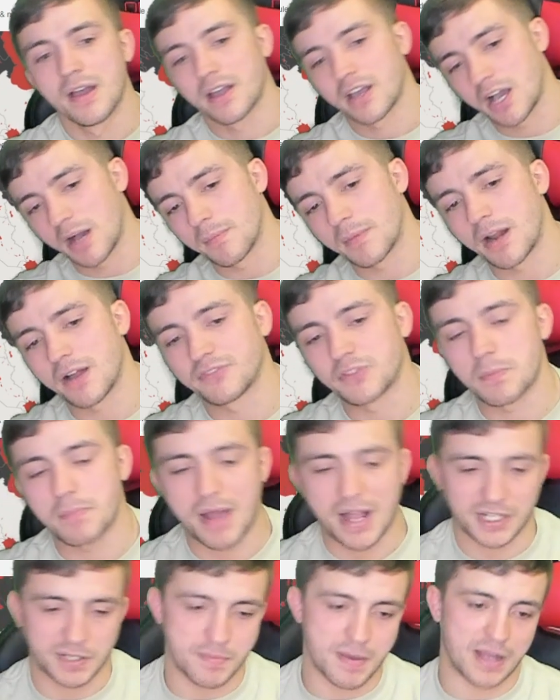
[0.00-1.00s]
Coming off the
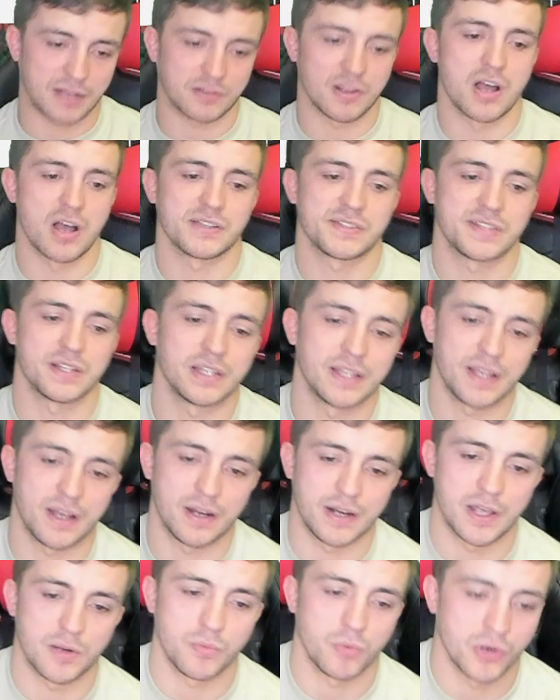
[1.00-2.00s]
back-to-back loss to Leon
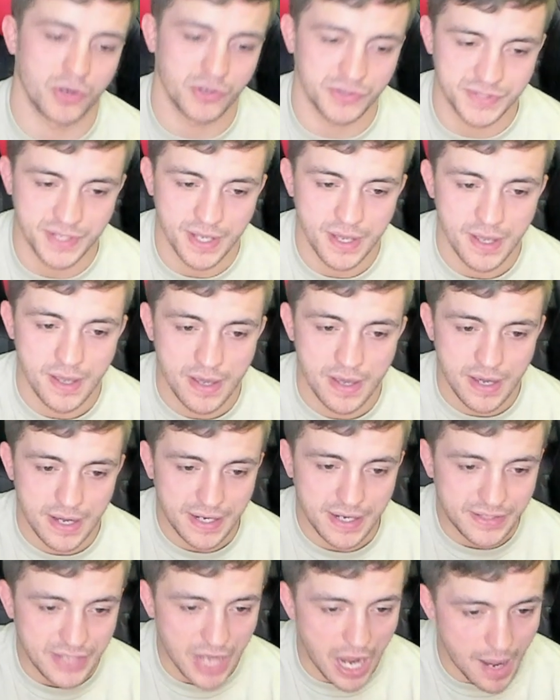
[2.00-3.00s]
Edwards. He
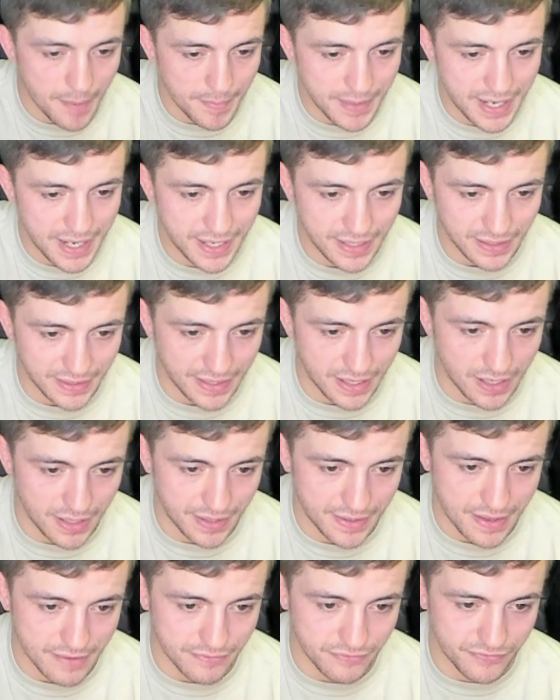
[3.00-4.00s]
dominated Leon in
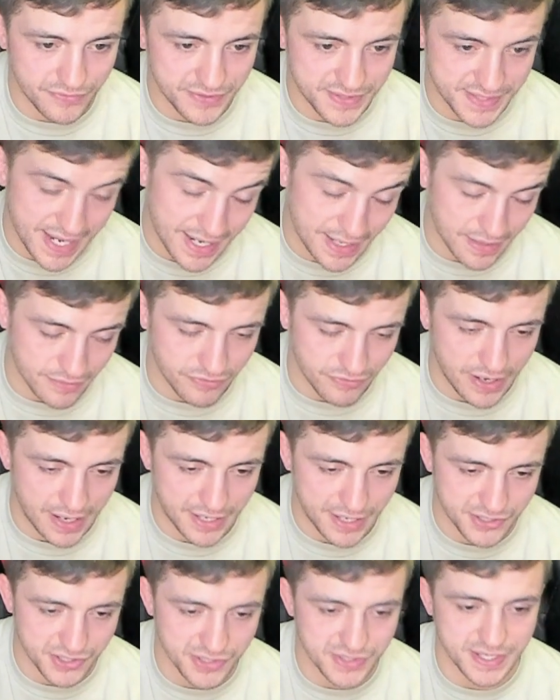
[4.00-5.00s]
that second fight, I
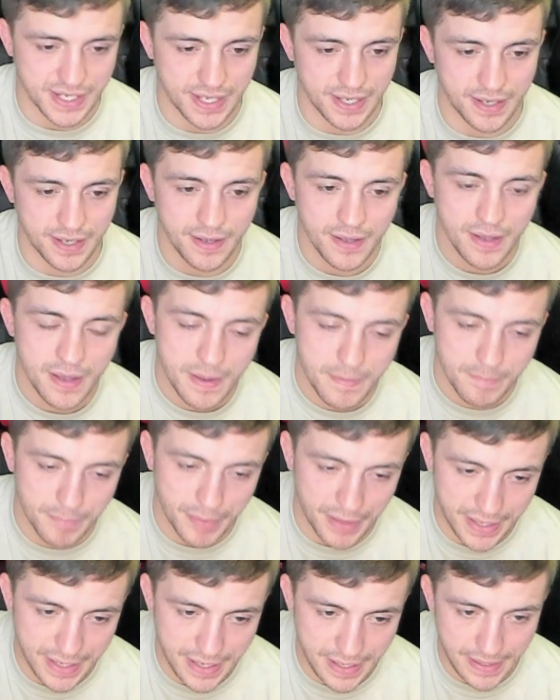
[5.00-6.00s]
should say.
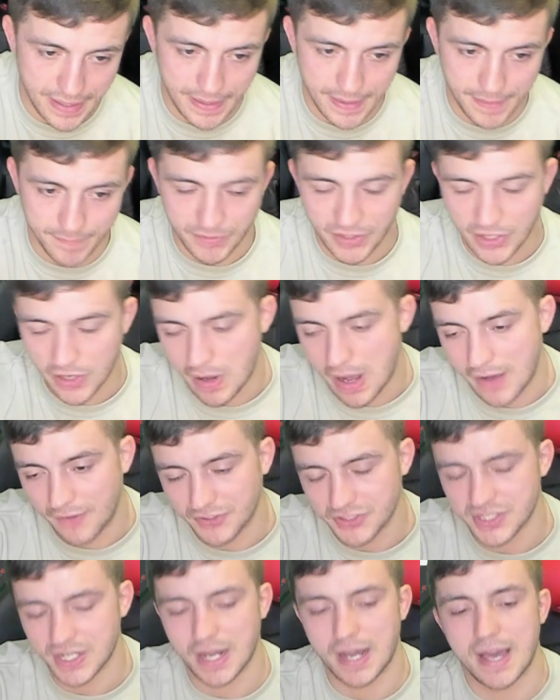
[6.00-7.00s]
But, you know,
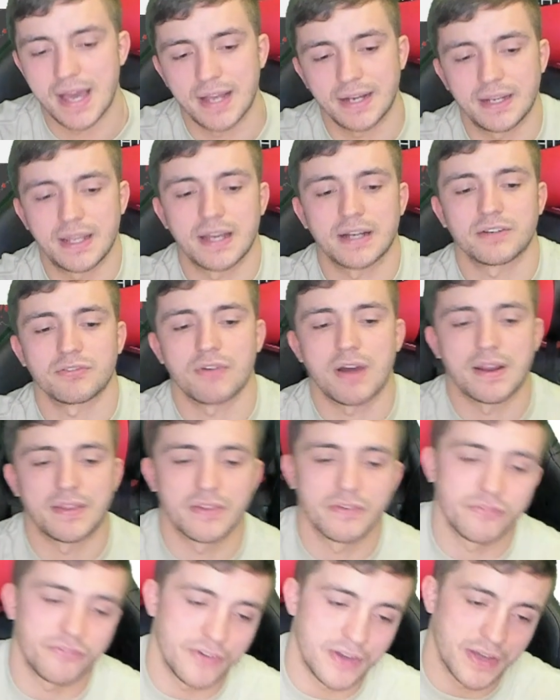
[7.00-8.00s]
obviously got head kicked right in
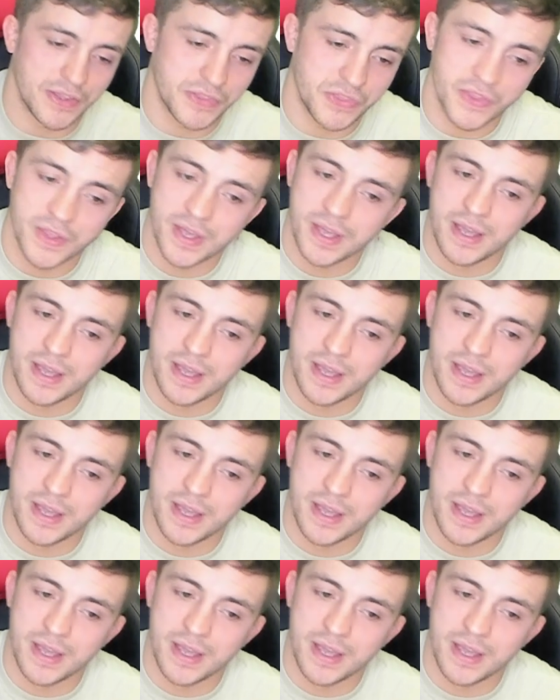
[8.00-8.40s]
the fifth.